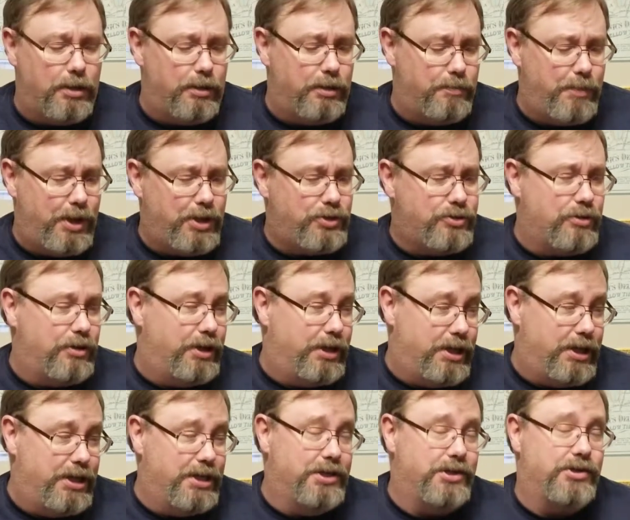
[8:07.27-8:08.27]
Make sure it
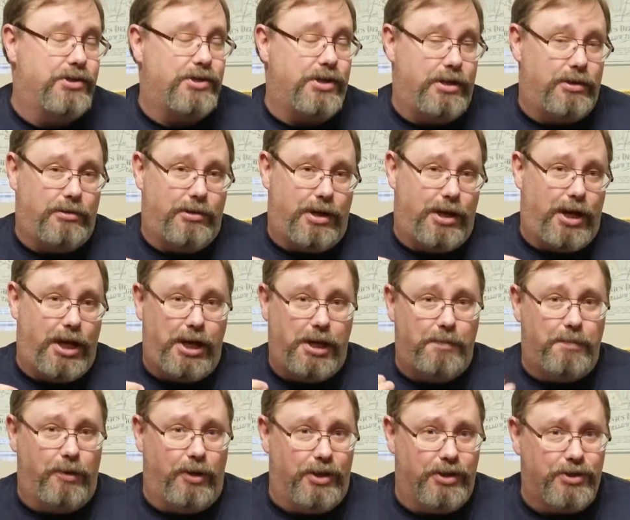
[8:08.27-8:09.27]
is
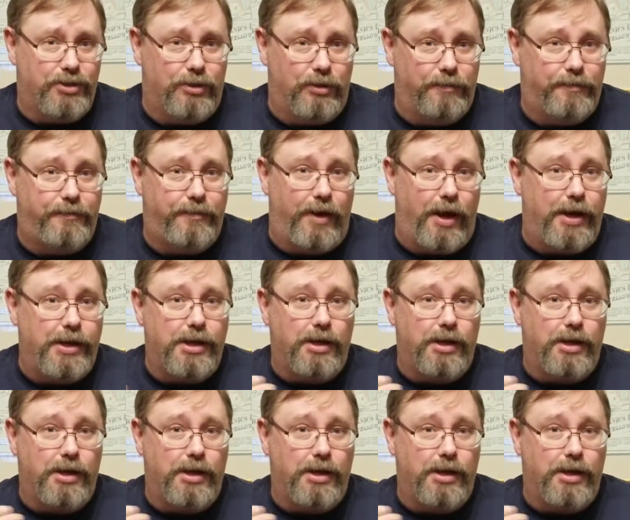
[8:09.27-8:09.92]
80+ certified.